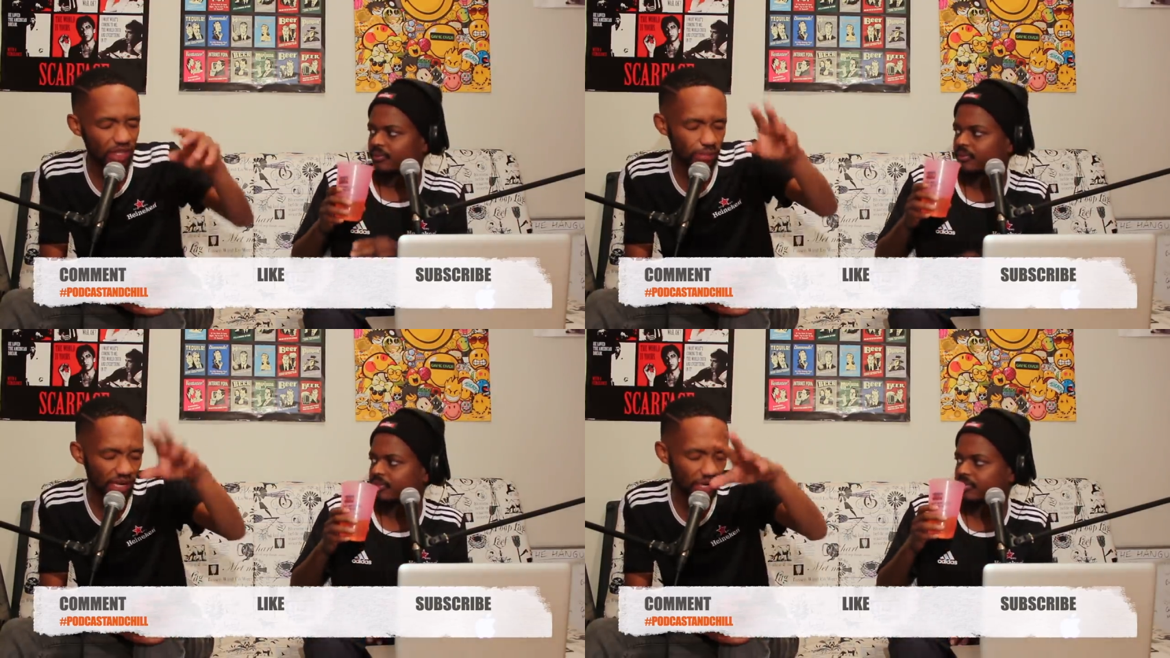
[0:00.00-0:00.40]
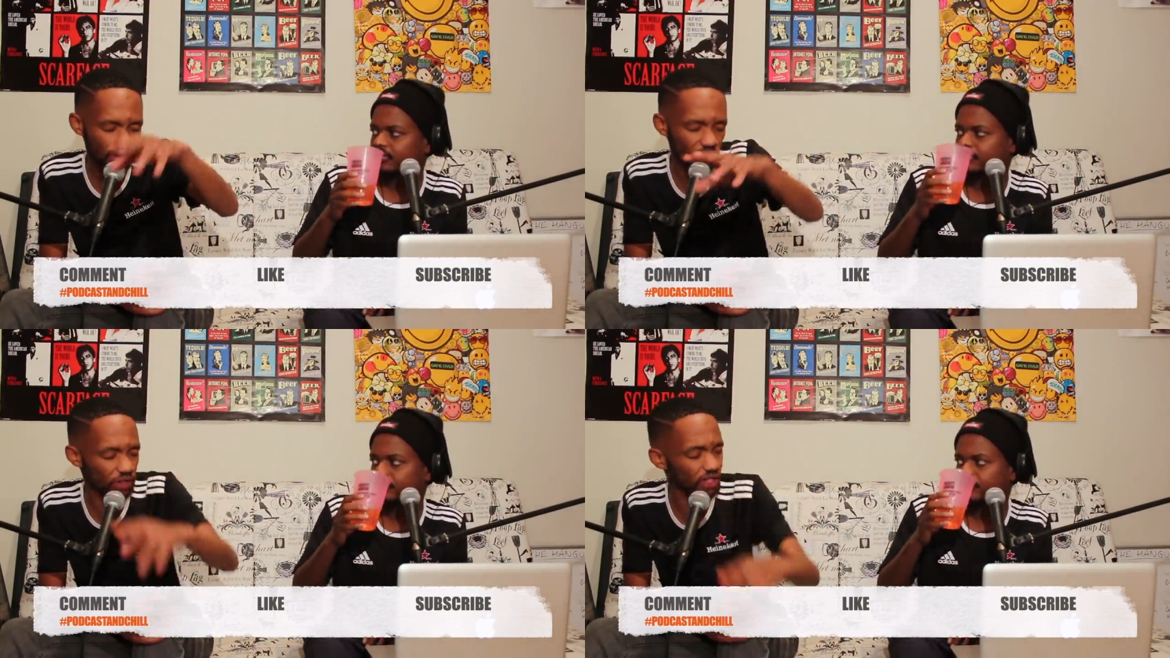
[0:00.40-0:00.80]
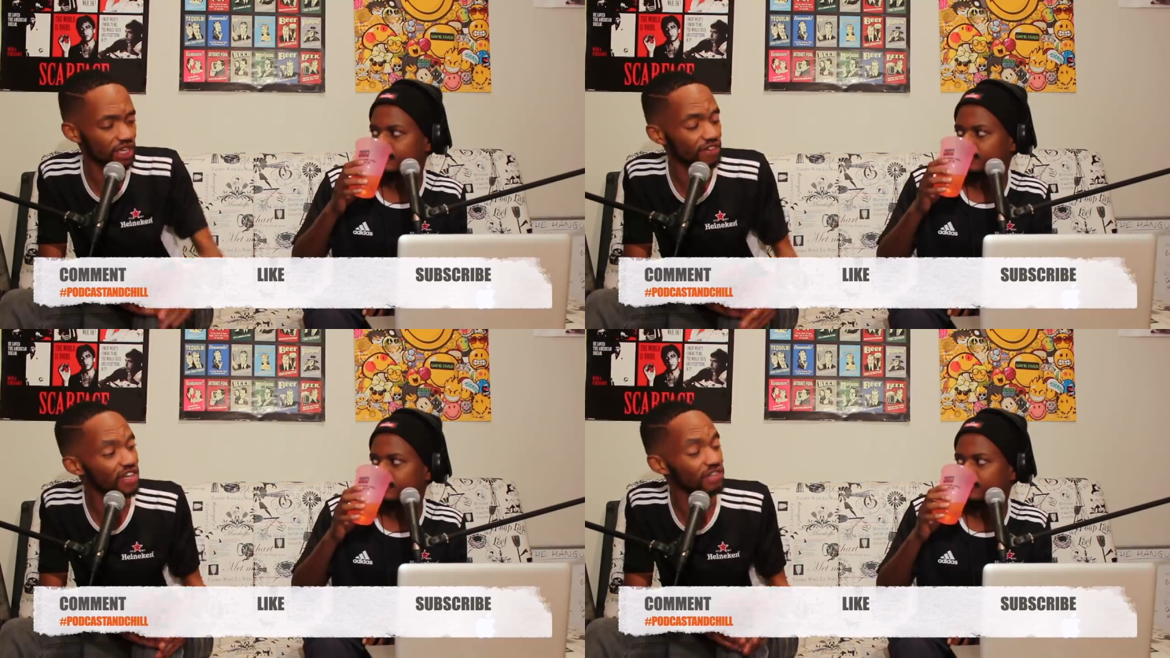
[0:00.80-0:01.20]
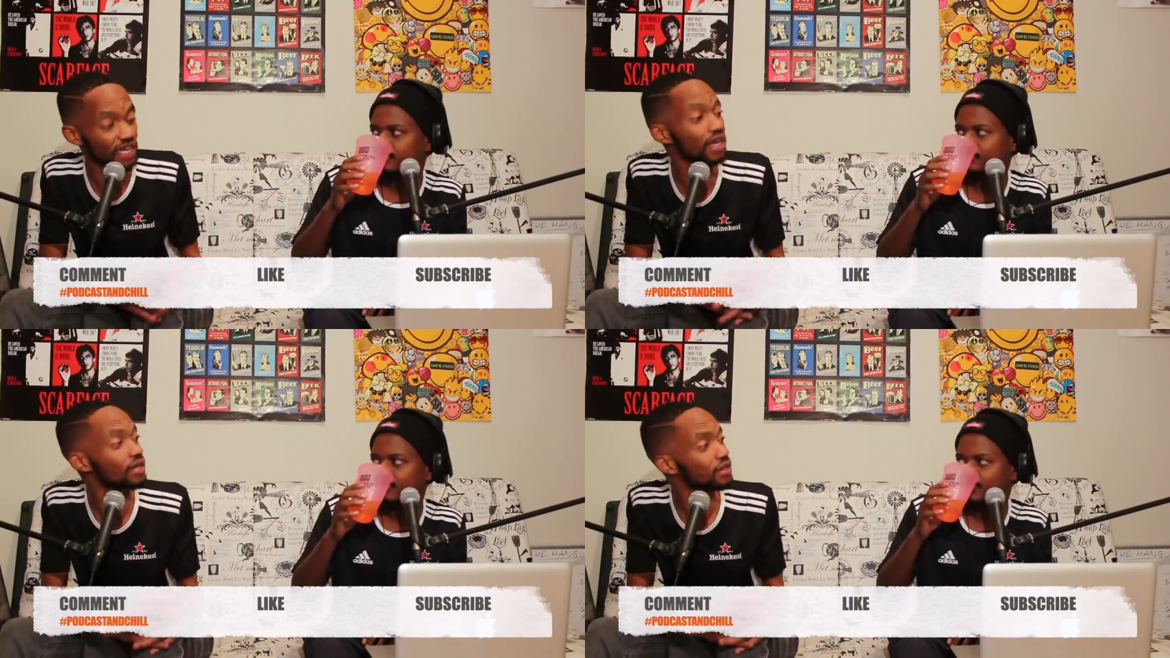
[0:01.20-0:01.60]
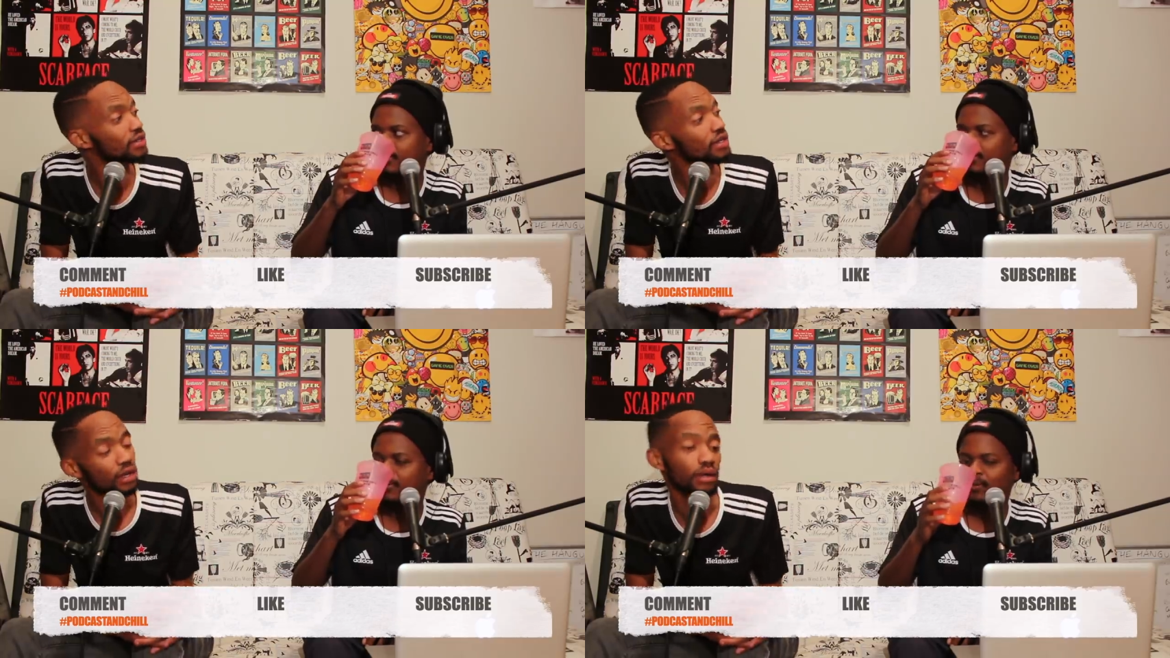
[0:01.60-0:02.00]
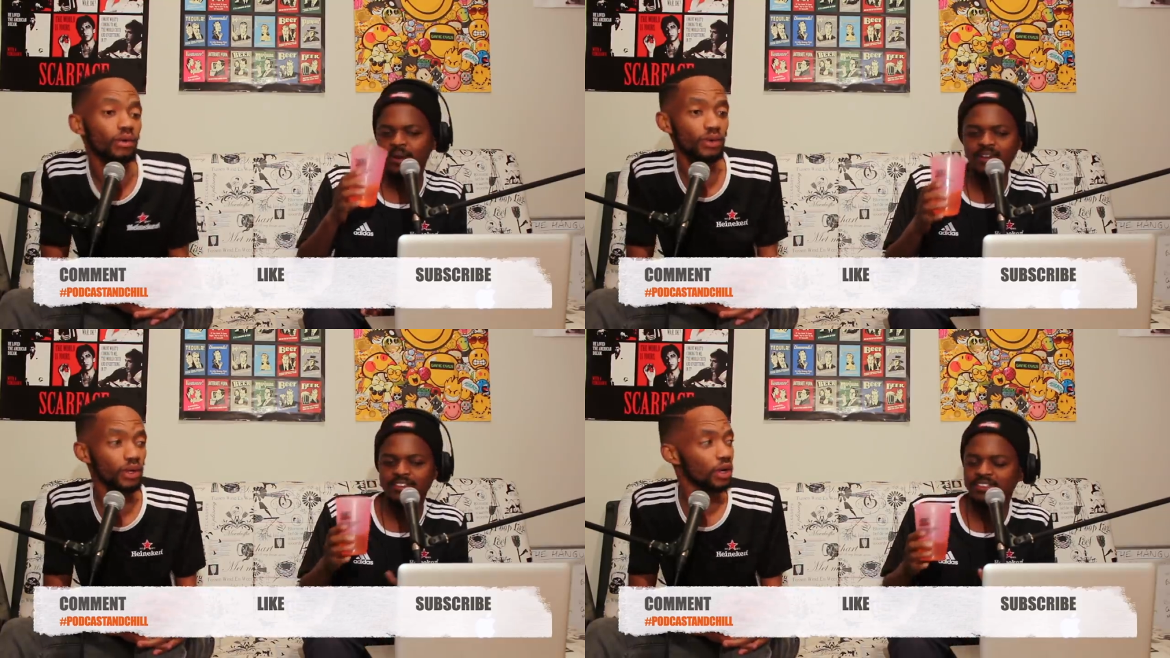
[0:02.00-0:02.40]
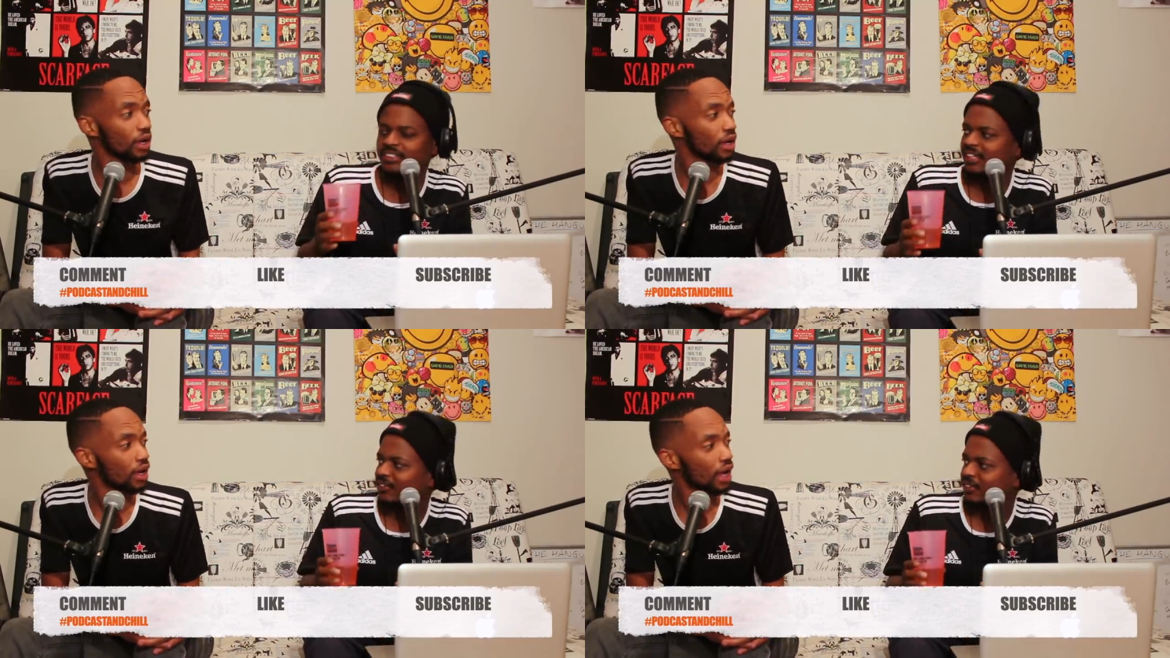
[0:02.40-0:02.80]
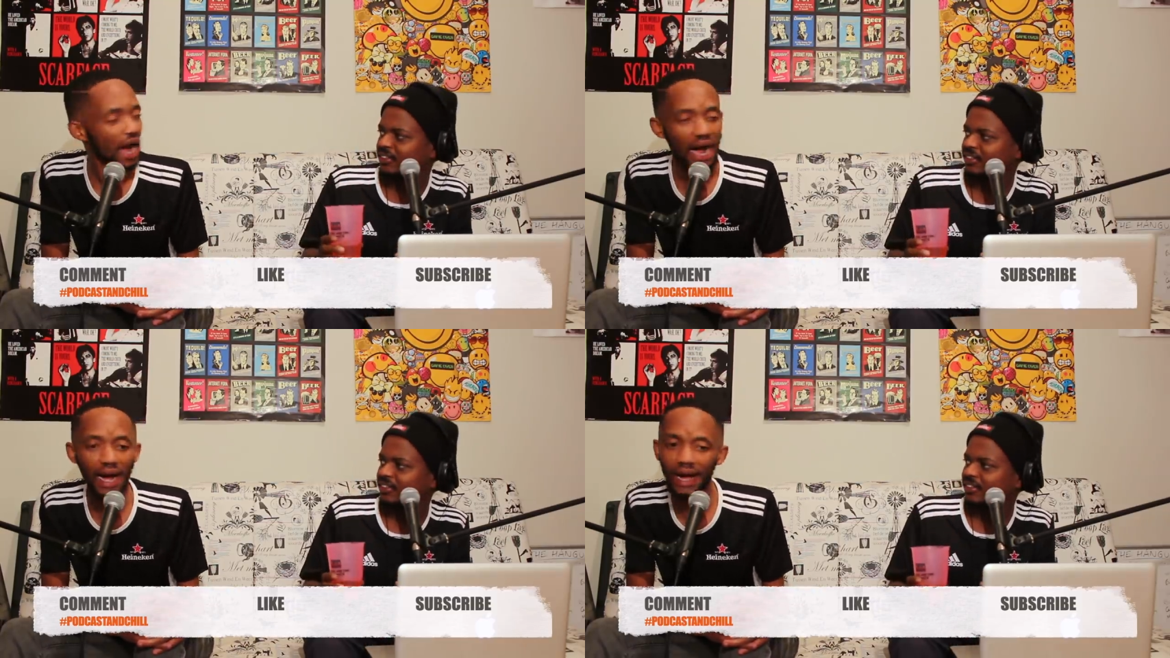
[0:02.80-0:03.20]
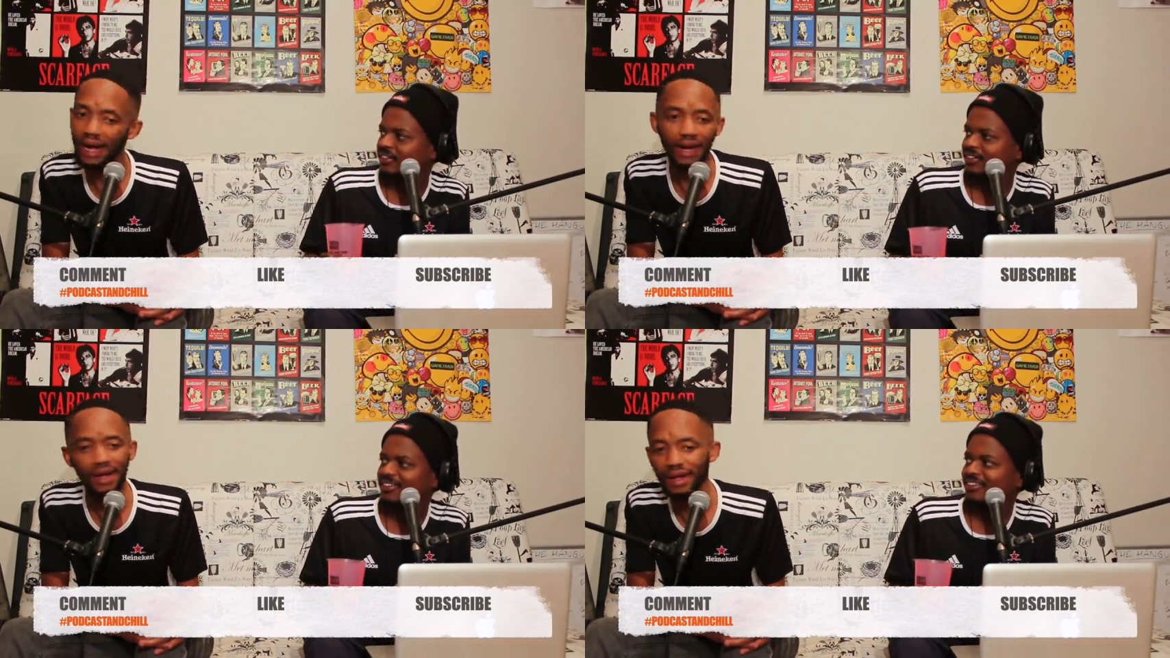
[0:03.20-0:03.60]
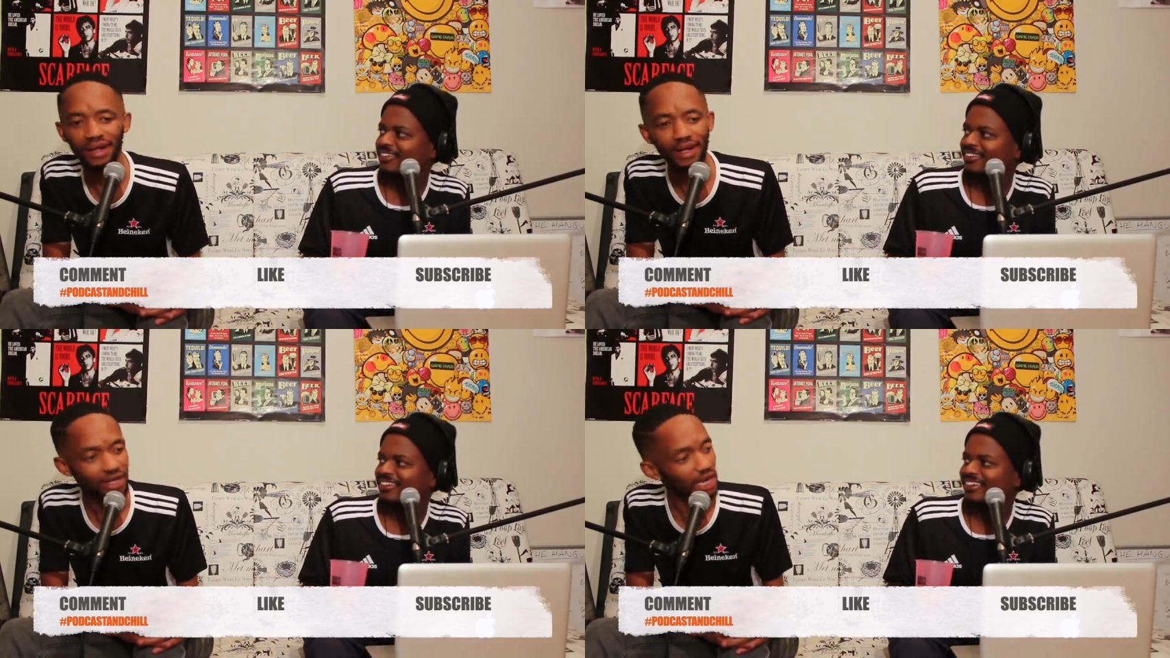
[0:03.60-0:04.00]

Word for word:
Speaker 1: that make A4s and A5s. Yeah. yeah. Oh. Why can't you just say Audi? Ah, With four rings.